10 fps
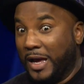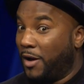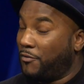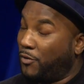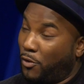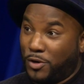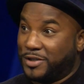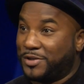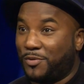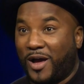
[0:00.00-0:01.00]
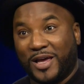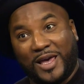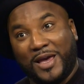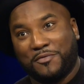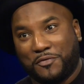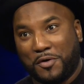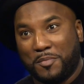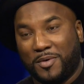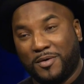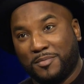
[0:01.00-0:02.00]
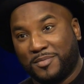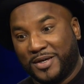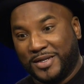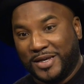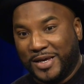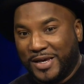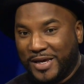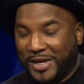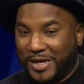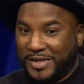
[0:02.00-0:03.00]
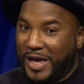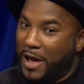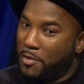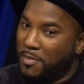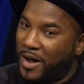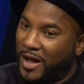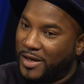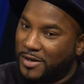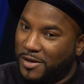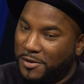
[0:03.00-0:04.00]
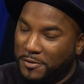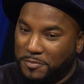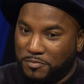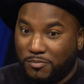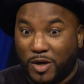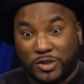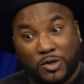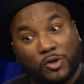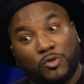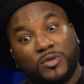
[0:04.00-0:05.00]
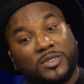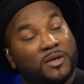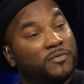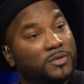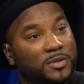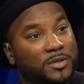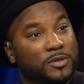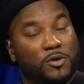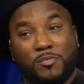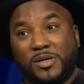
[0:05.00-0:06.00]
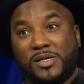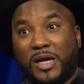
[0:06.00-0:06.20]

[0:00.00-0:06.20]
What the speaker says: of course, that's where I came from, but now my circle is different, you know what I mean?